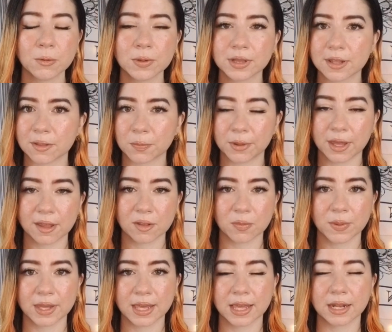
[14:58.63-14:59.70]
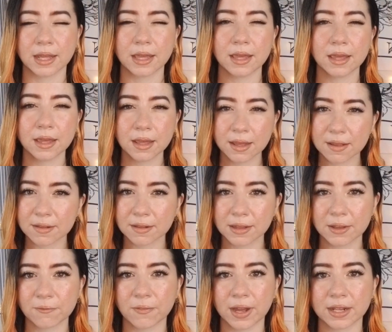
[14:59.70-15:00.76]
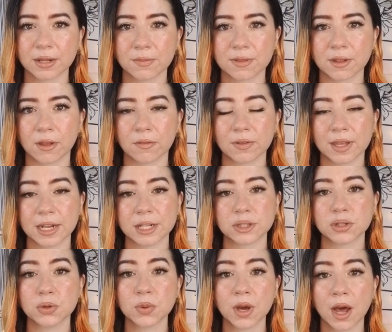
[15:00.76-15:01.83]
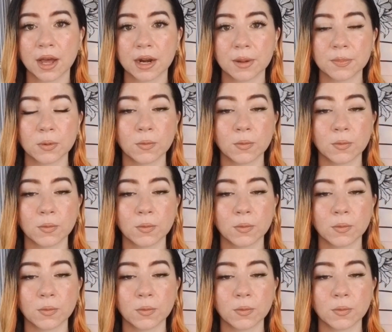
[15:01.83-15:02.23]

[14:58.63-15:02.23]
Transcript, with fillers: with this placement can easily find themselves getting too caught up in